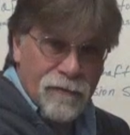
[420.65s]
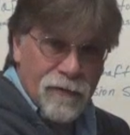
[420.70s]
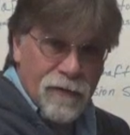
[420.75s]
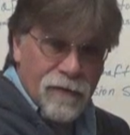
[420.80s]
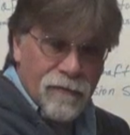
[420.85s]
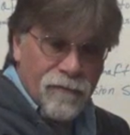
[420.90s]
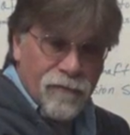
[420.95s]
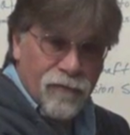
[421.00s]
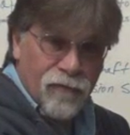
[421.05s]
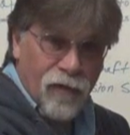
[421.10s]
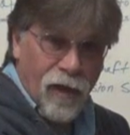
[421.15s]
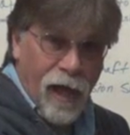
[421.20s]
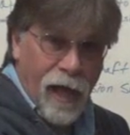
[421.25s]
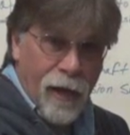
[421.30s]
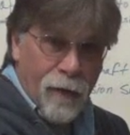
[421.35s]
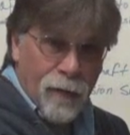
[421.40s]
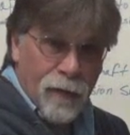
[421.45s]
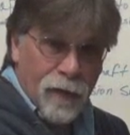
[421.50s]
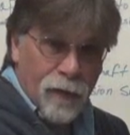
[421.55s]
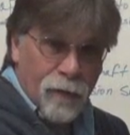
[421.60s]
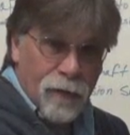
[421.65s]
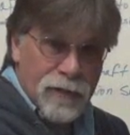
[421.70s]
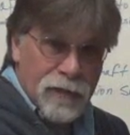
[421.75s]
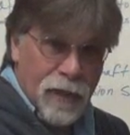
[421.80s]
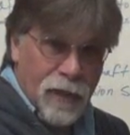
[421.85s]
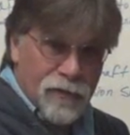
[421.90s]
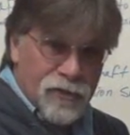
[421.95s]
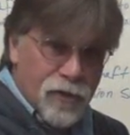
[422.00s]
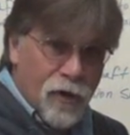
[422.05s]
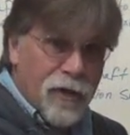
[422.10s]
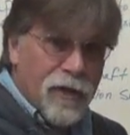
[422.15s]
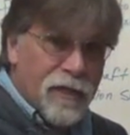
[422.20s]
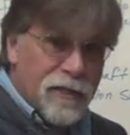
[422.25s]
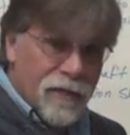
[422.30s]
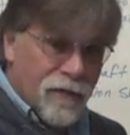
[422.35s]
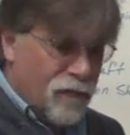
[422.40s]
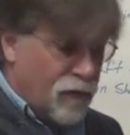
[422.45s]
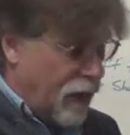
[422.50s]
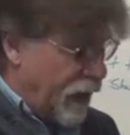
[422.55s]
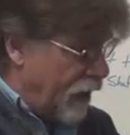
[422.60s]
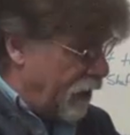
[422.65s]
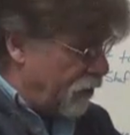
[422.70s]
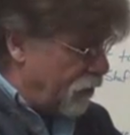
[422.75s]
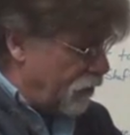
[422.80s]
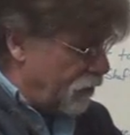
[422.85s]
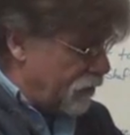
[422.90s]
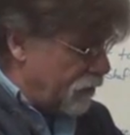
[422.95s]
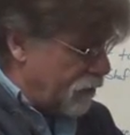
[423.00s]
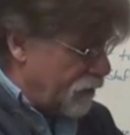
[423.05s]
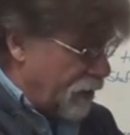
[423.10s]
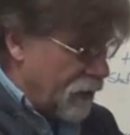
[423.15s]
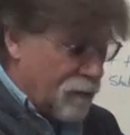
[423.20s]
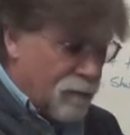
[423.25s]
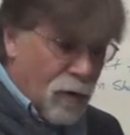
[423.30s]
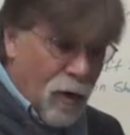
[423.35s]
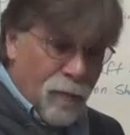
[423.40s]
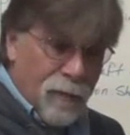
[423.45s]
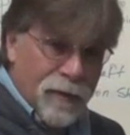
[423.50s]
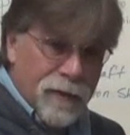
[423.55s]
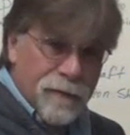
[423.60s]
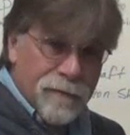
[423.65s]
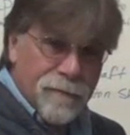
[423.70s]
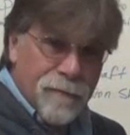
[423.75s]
of the flywheel, which I'll show you a different angle in a moment,